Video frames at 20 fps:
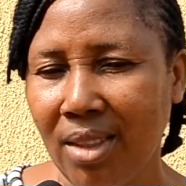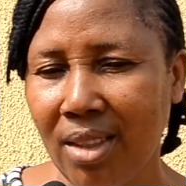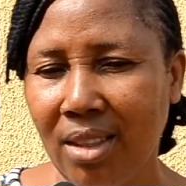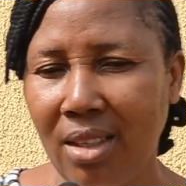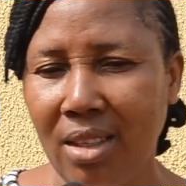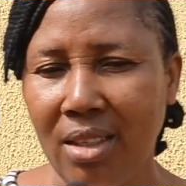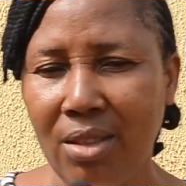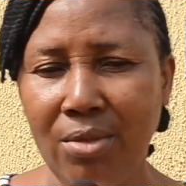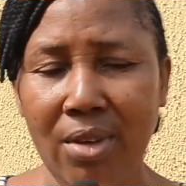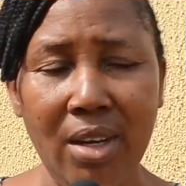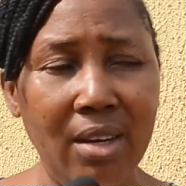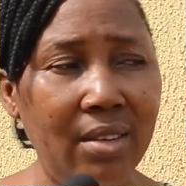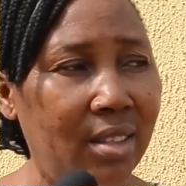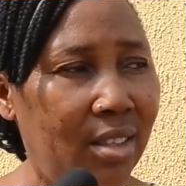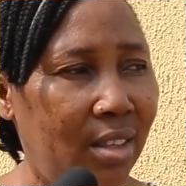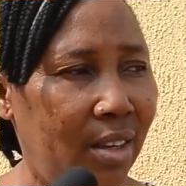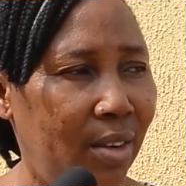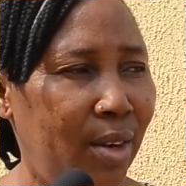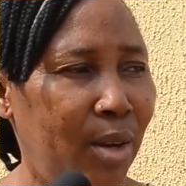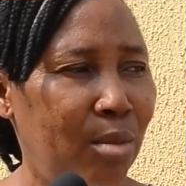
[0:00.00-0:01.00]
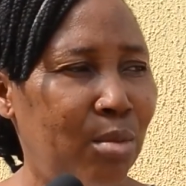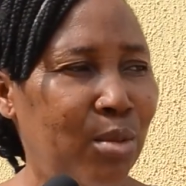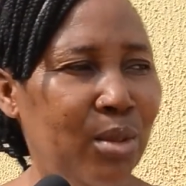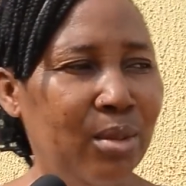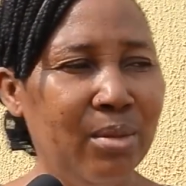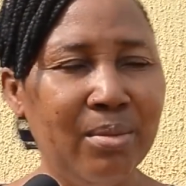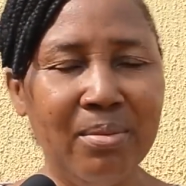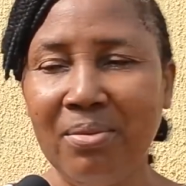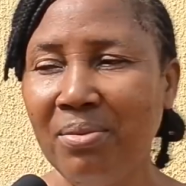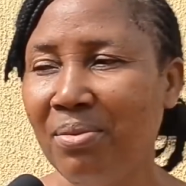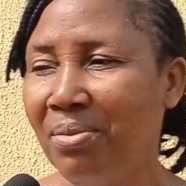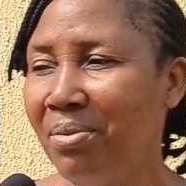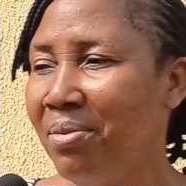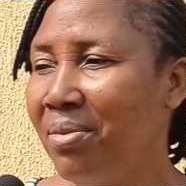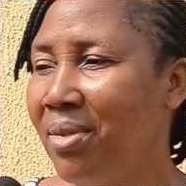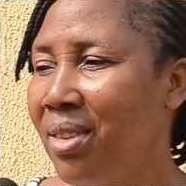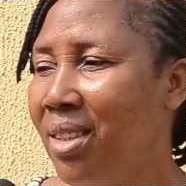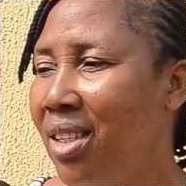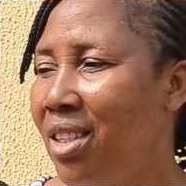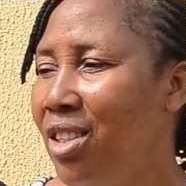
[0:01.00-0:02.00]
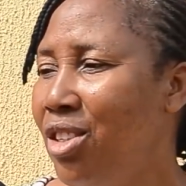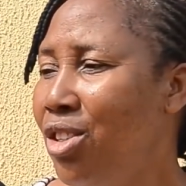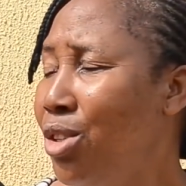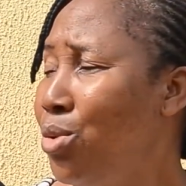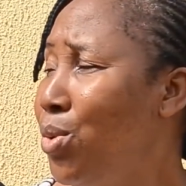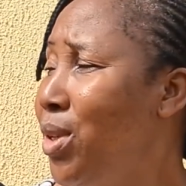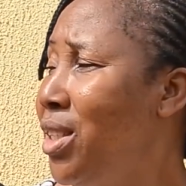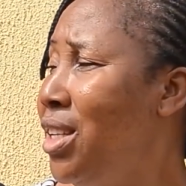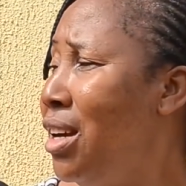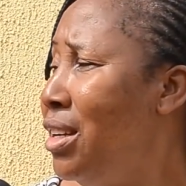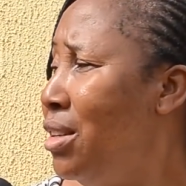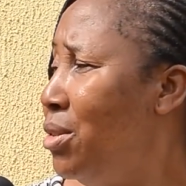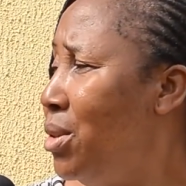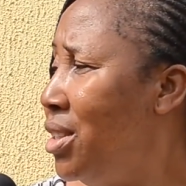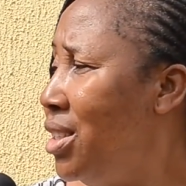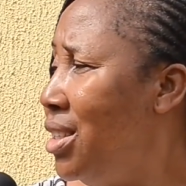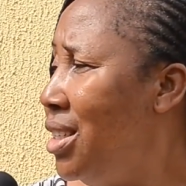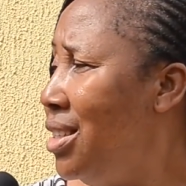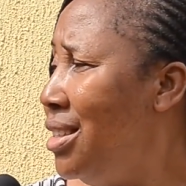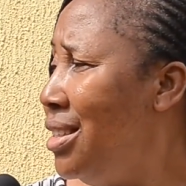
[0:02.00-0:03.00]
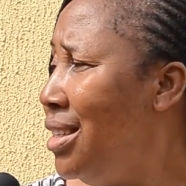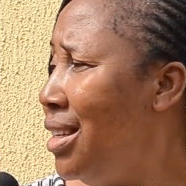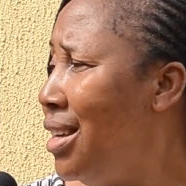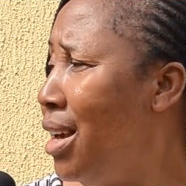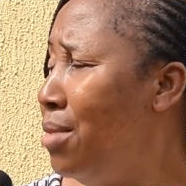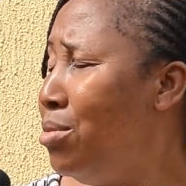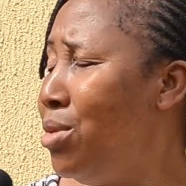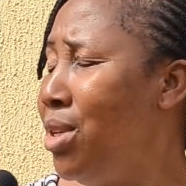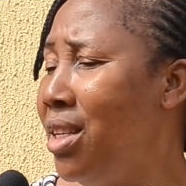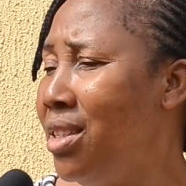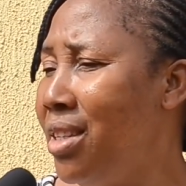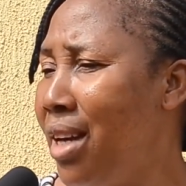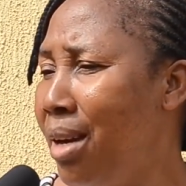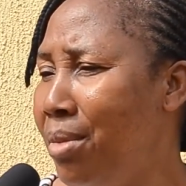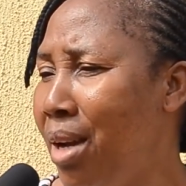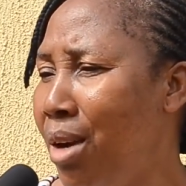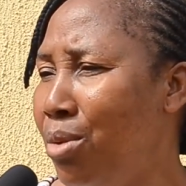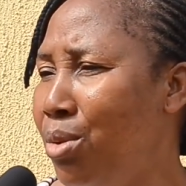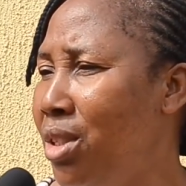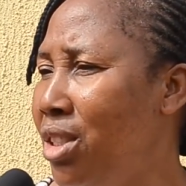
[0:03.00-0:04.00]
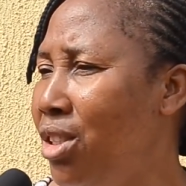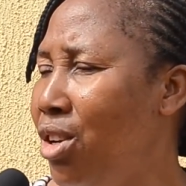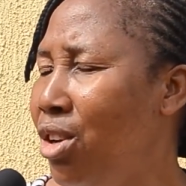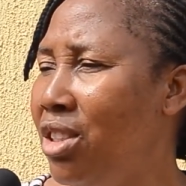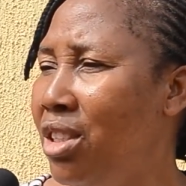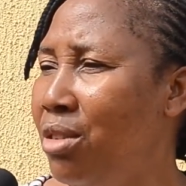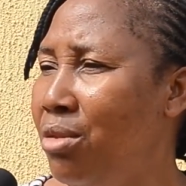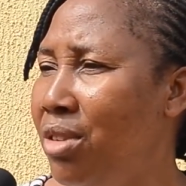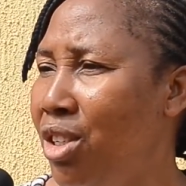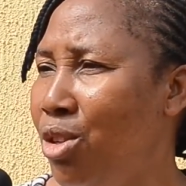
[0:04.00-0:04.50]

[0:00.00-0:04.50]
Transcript: It's very terrible. Because we came to a time that we did not even